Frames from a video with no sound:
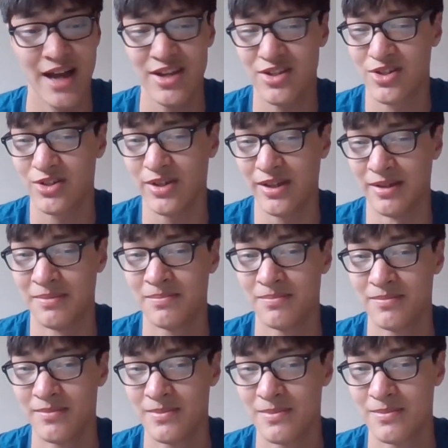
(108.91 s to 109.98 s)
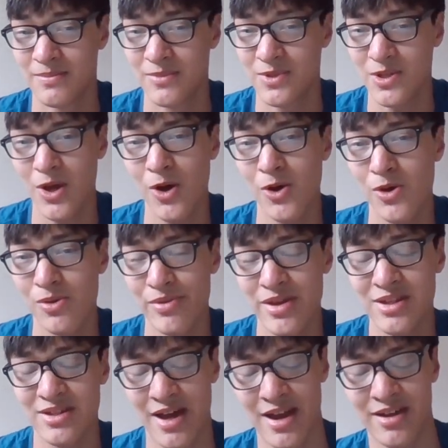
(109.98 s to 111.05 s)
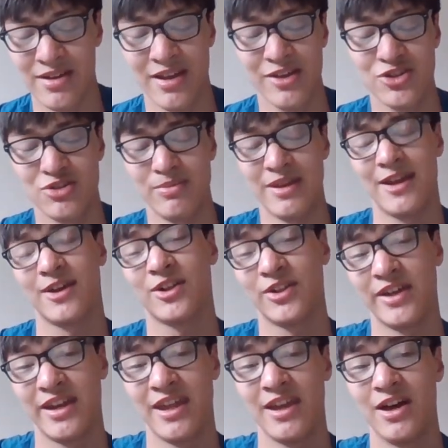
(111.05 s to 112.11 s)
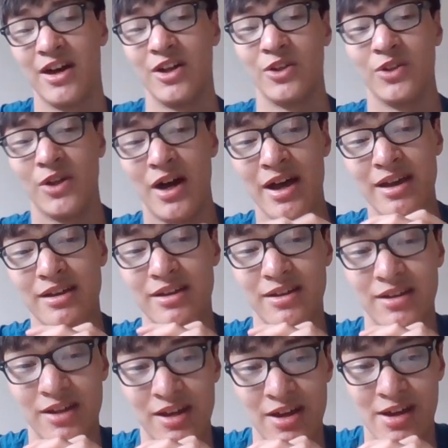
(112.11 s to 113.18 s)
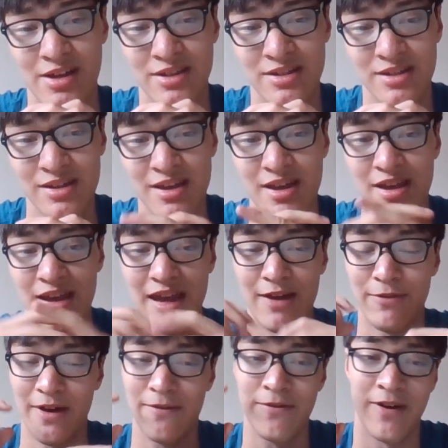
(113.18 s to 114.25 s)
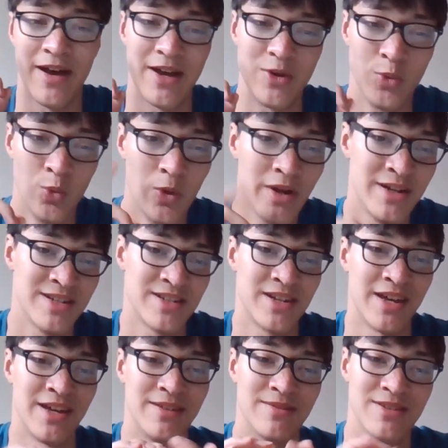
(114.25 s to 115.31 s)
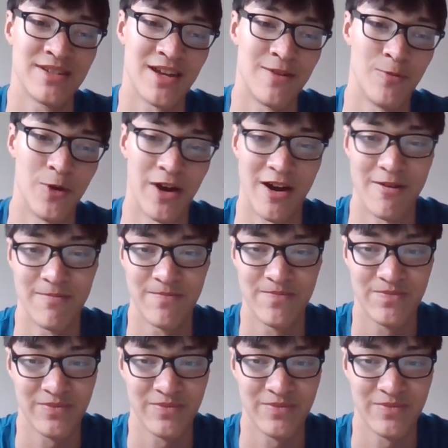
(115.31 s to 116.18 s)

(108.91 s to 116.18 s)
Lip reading: I just clean. So this kind of connects to me cleaning a lot because if I find one stain somewhere,